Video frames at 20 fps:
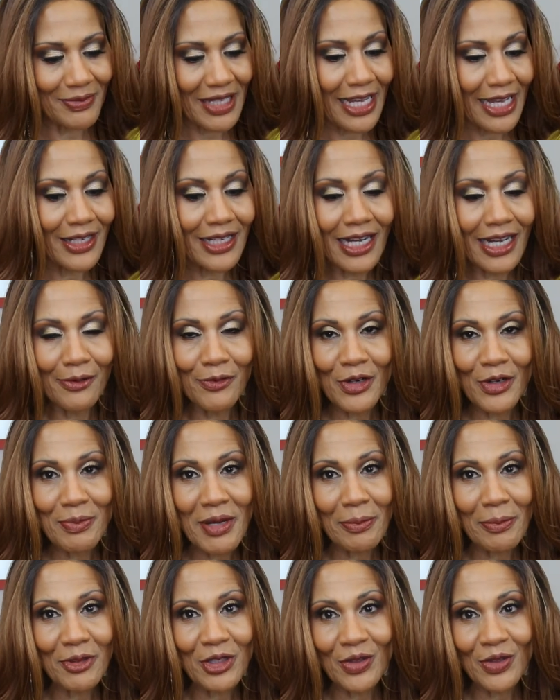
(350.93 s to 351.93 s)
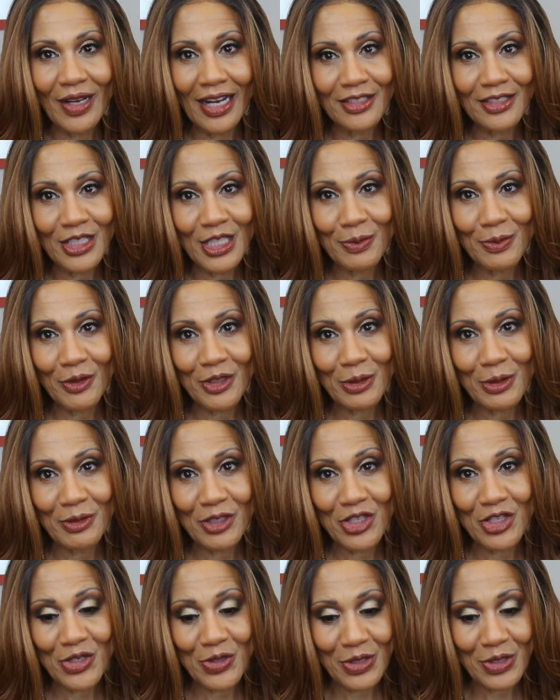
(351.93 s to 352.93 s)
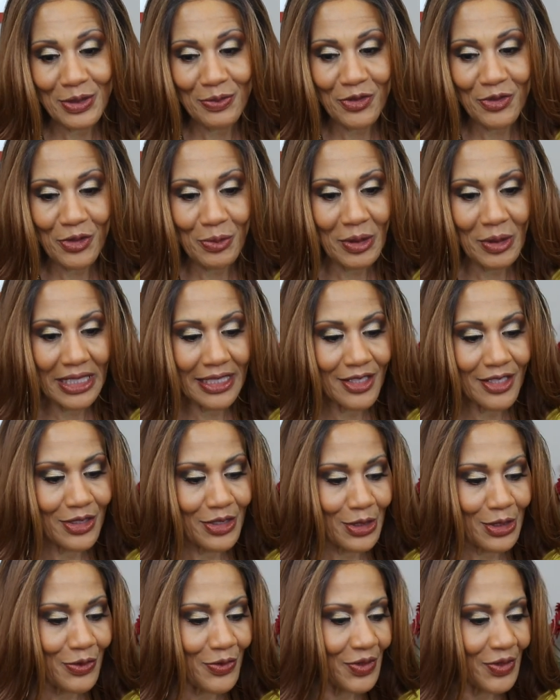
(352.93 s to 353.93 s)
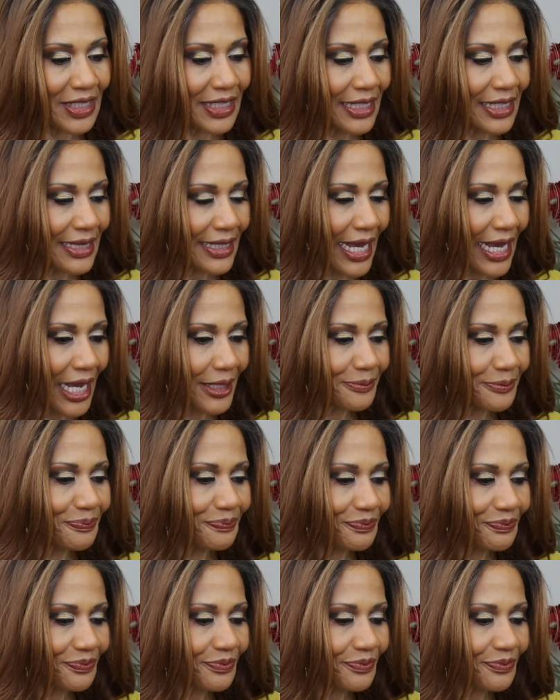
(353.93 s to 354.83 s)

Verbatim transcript: And uh, remember, you guys are supposed to be choosing for me, so don't forget that.